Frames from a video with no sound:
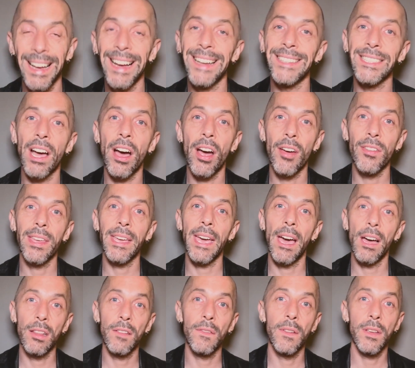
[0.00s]
and how they
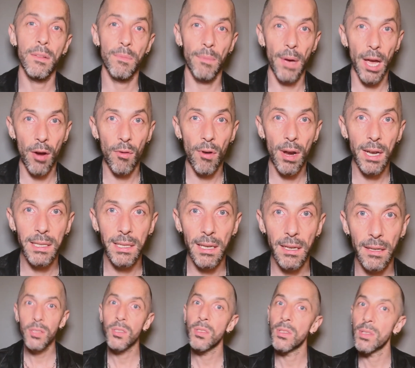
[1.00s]
elevated my writing
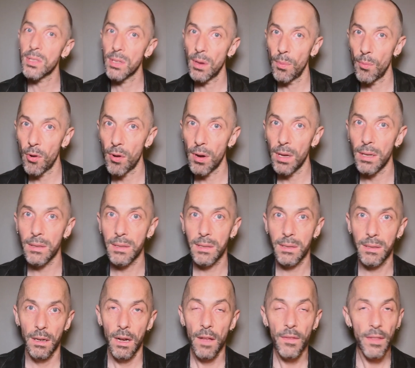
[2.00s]
to somewhere
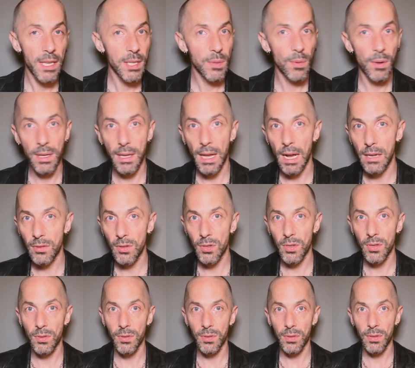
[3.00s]
else. And that's what an actor
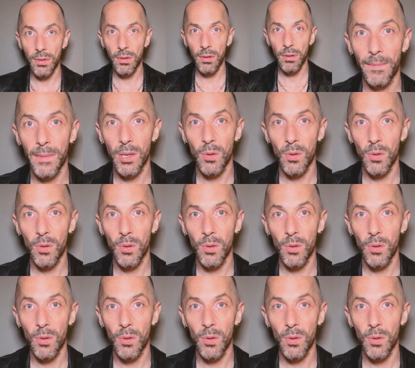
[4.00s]
should do.